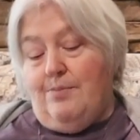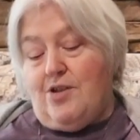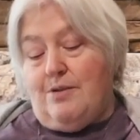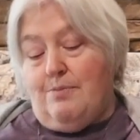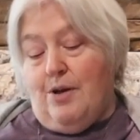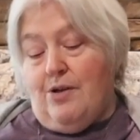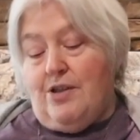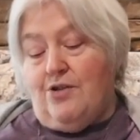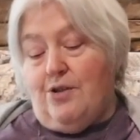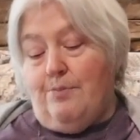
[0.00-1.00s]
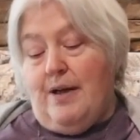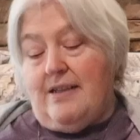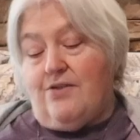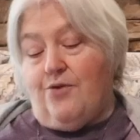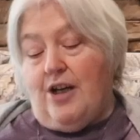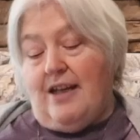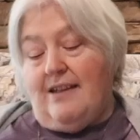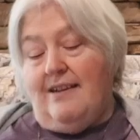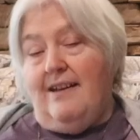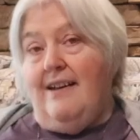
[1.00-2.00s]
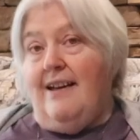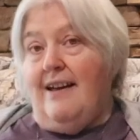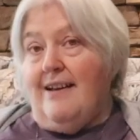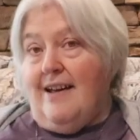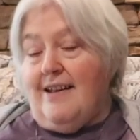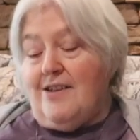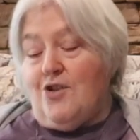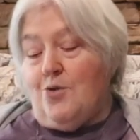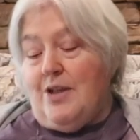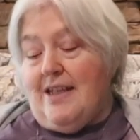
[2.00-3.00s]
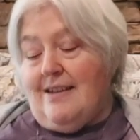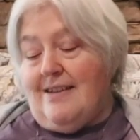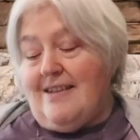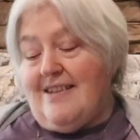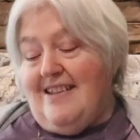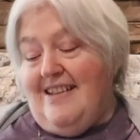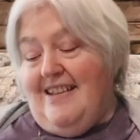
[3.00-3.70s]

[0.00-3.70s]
She's married to her best friend and has twins,